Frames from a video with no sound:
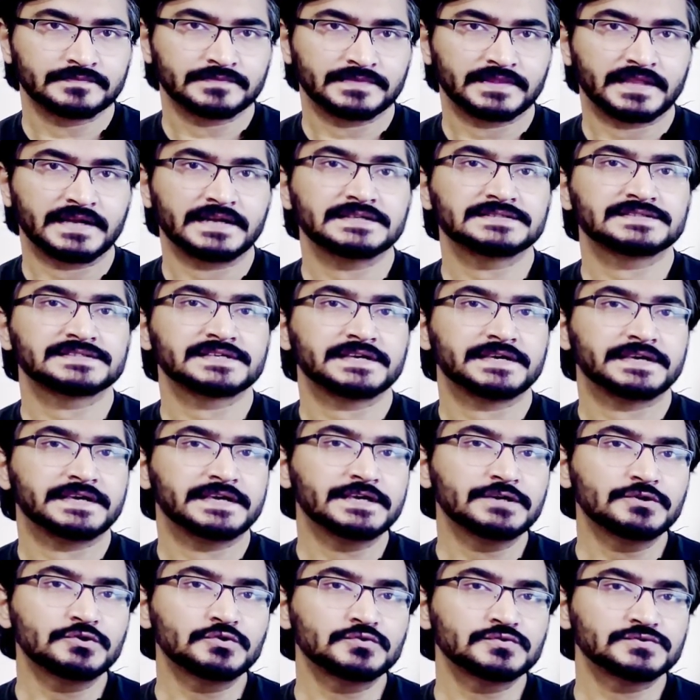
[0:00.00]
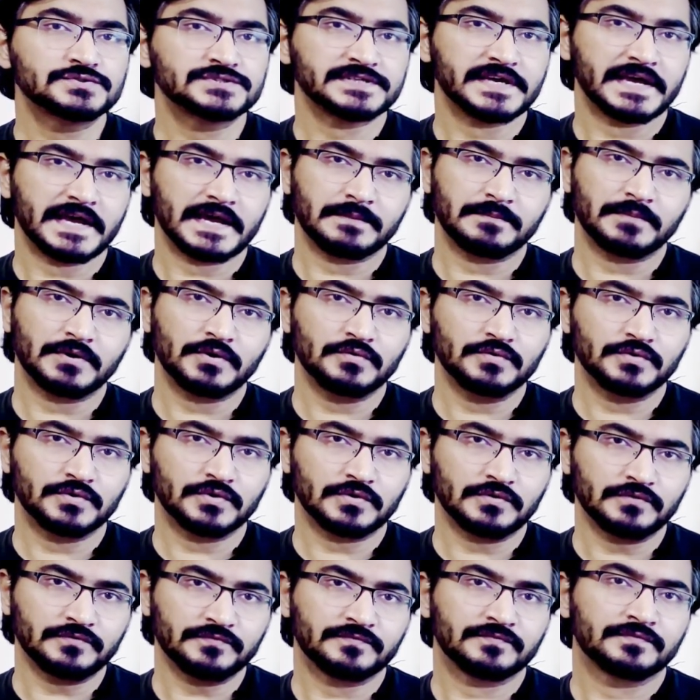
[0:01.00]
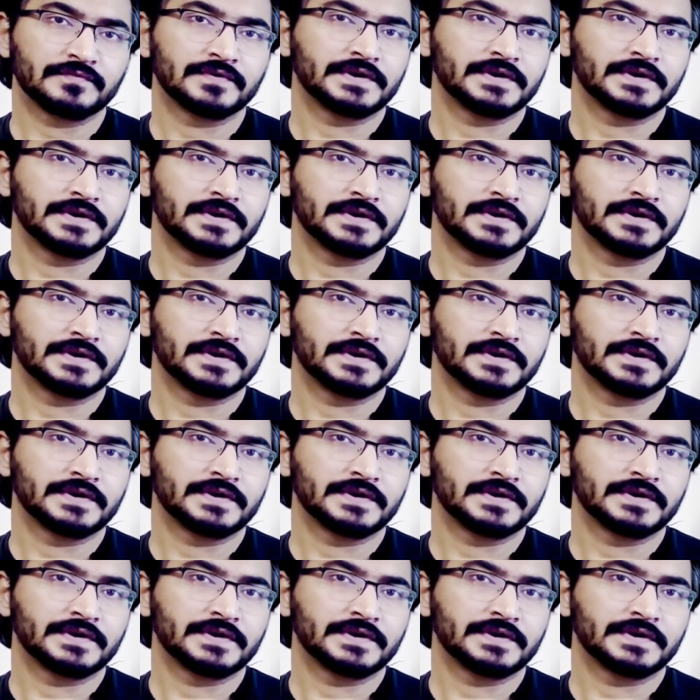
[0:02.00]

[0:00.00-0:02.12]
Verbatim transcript: there is a huge amount of